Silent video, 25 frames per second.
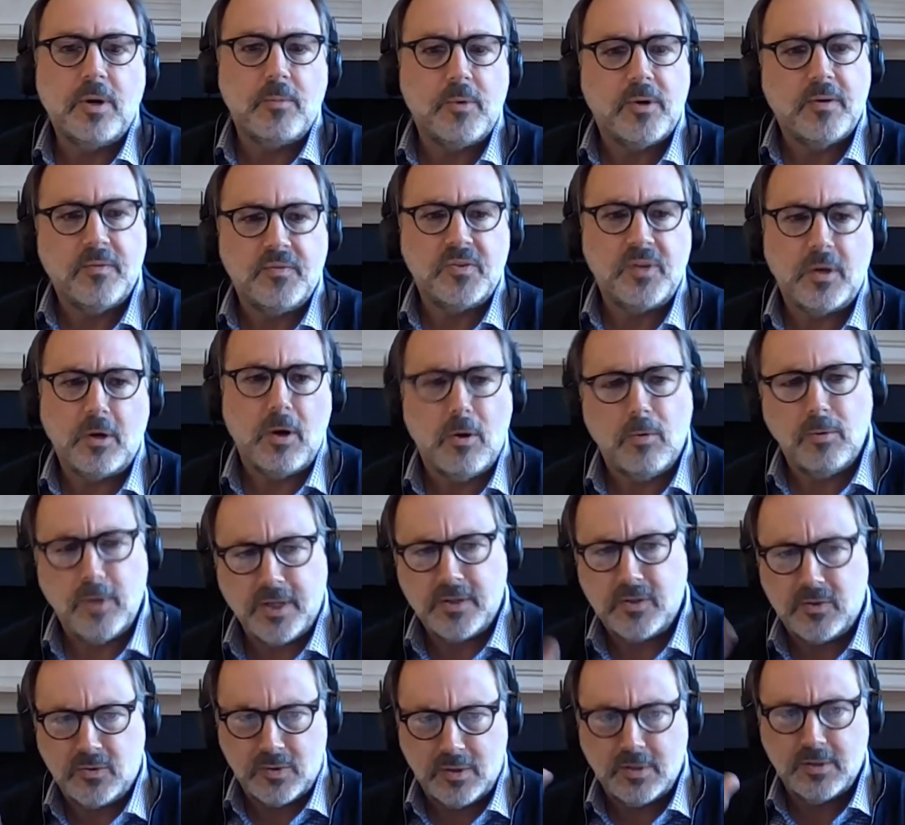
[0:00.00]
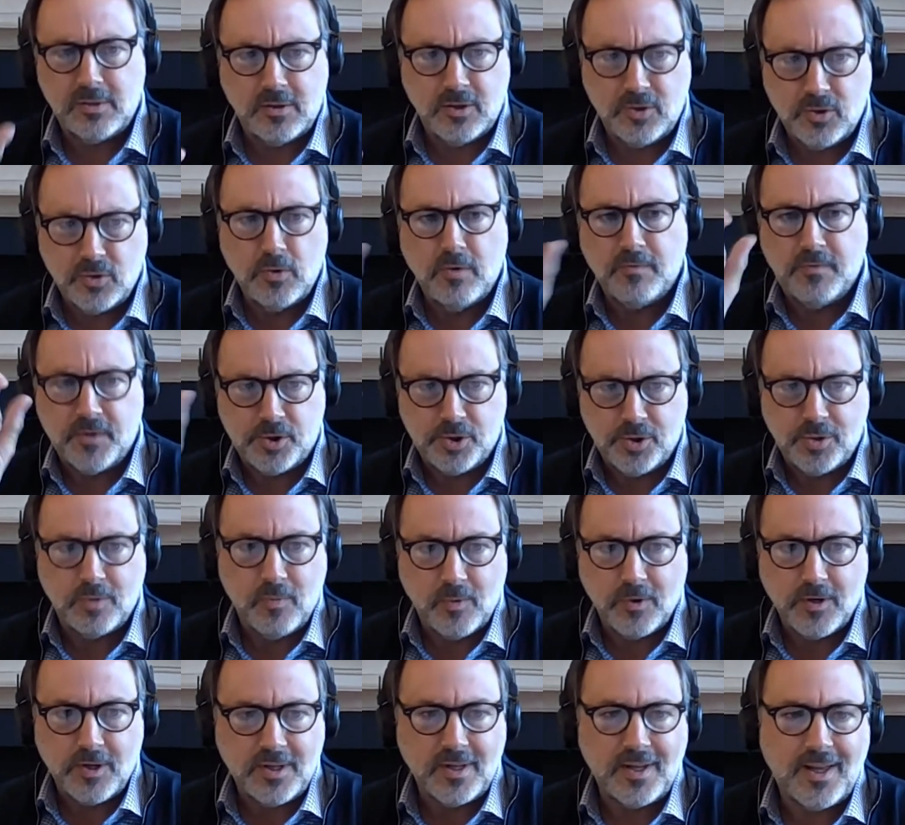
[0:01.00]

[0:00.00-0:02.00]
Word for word: I would have said, "Oh, let's the two of us should work